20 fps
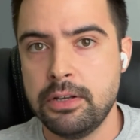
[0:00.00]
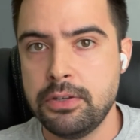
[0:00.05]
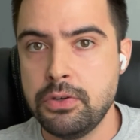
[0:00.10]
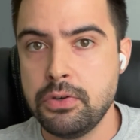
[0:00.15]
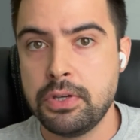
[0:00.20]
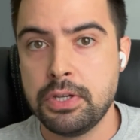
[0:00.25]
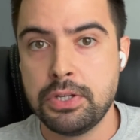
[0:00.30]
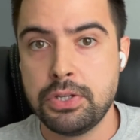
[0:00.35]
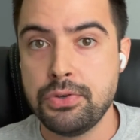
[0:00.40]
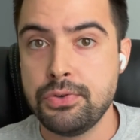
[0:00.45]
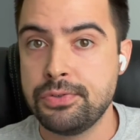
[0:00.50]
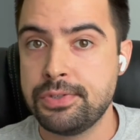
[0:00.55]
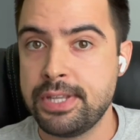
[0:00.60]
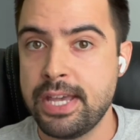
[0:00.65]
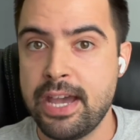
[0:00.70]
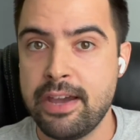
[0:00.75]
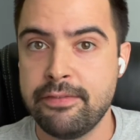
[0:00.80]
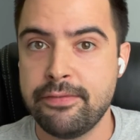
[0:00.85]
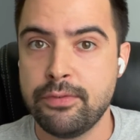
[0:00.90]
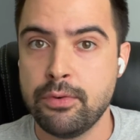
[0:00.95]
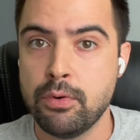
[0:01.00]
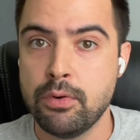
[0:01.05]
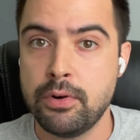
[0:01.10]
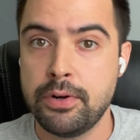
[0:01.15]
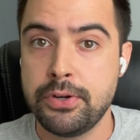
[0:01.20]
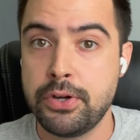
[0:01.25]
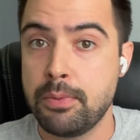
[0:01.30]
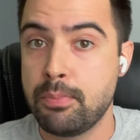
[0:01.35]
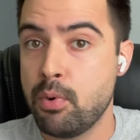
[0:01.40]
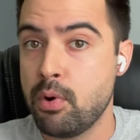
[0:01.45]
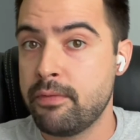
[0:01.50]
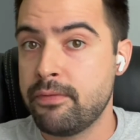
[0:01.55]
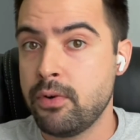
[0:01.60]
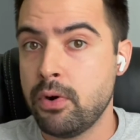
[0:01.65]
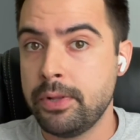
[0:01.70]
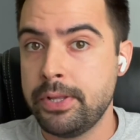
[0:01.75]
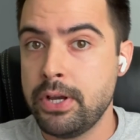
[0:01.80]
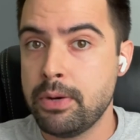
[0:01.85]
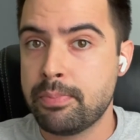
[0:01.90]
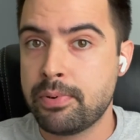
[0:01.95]
You could use that for your
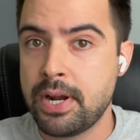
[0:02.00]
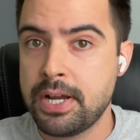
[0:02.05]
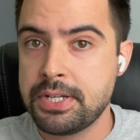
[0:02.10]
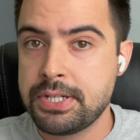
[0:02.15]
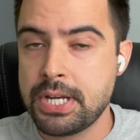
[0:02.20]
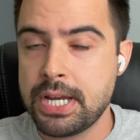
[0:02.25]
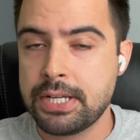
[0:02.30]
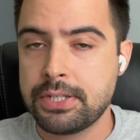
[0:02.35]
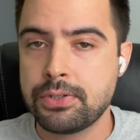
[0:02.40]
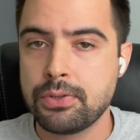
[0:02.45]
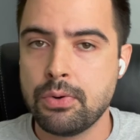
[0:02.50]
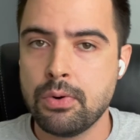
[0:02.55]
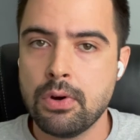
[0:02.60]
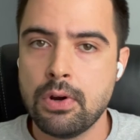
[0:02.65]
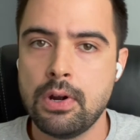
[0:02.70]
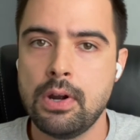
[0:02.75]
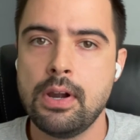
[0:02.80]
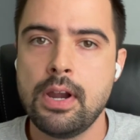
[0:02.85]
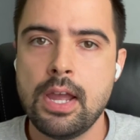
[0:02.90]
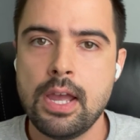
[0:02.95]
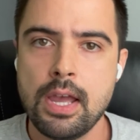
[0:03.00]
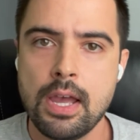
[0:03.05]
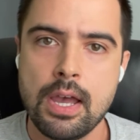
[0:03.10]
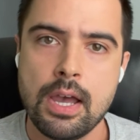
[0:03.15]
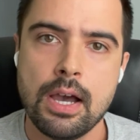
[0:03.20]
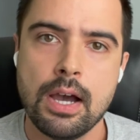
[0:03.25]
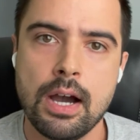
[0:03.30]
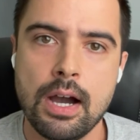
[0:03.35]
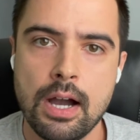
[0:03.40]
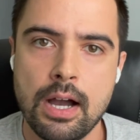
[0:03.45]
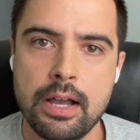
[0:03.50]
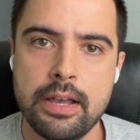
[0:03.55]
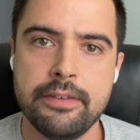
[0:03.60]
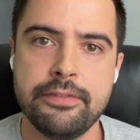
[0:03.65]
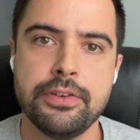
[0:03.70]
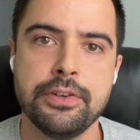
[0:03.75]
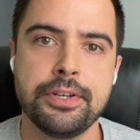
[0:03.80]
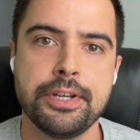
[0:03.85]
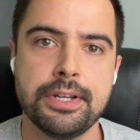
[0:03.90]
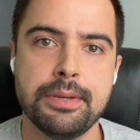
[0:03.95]
portfolio project, or
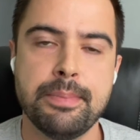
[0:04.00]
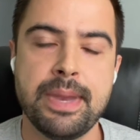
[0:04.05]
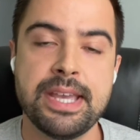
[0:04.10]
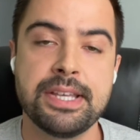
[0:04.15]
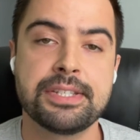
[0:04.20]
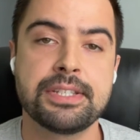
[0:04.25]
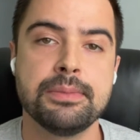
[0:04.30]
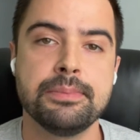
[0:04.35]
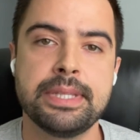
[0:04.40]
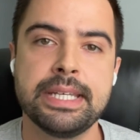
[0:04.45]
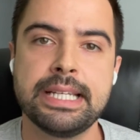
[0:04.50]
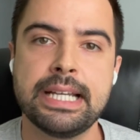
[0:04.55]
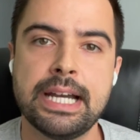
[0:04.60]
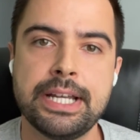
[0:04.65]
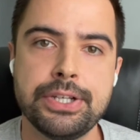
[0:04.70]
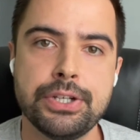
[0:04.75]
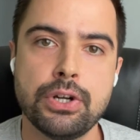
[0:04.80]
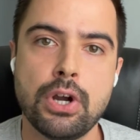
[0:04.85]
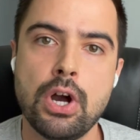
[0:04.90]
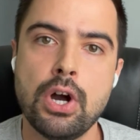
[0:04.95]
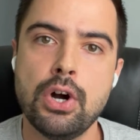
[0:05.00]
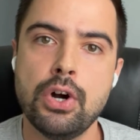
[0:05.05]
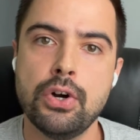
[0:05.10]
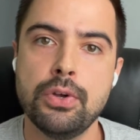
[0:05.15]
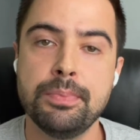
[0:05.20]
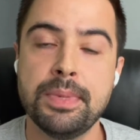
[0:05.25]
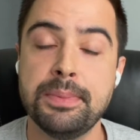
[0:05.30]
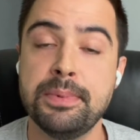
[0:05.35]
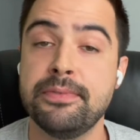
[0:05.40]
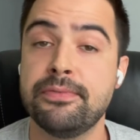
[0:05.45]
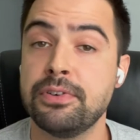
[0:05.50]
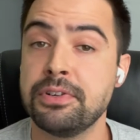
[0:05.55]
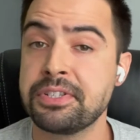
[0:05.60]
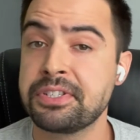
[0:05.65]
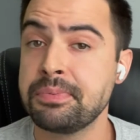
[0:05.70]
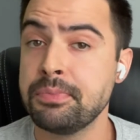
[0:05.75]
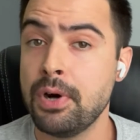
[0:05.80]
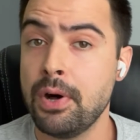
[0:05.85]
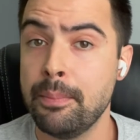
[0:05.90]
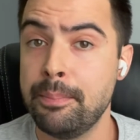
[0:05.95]
if you're going to make something on your own, maybe for a
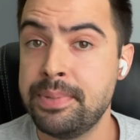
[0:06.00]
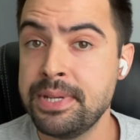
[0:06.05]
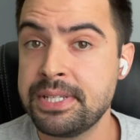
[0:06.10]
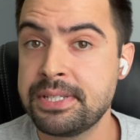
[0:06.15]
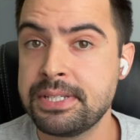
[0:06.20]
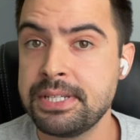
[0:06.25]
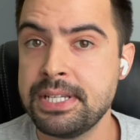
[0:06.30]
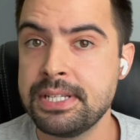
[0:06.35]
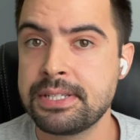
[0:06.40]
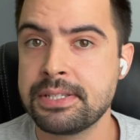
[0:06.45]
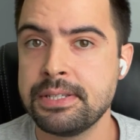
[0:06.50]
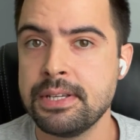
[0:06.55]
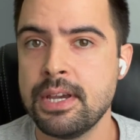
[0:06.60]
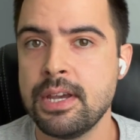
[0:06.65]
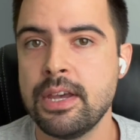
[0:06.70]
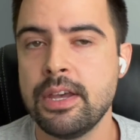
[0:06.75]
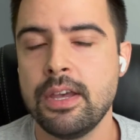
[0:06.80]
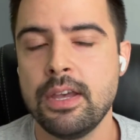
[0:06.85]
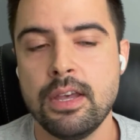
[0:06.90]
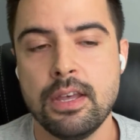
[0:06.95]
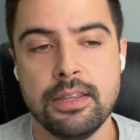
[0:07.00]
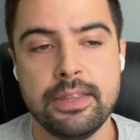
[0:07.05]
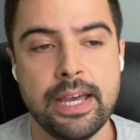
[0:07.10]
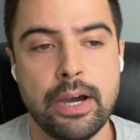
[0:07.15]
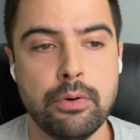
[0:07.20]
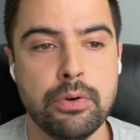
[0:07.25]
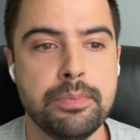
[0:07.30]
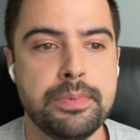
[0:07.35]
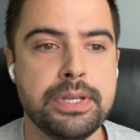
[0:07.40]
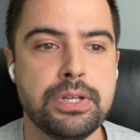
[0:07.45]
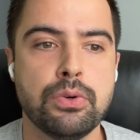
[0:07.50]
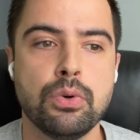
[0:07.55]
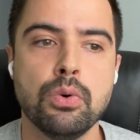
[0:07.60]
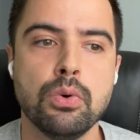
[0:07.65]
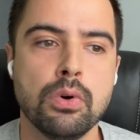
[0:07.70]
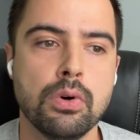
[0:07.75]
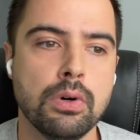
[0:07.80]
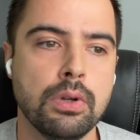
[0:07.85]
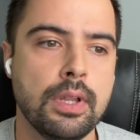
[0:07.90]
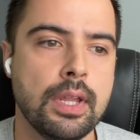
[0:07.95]
small business, that would be
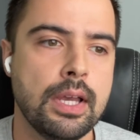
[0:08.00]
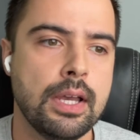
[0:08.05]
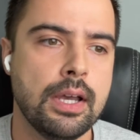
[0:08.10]
cool.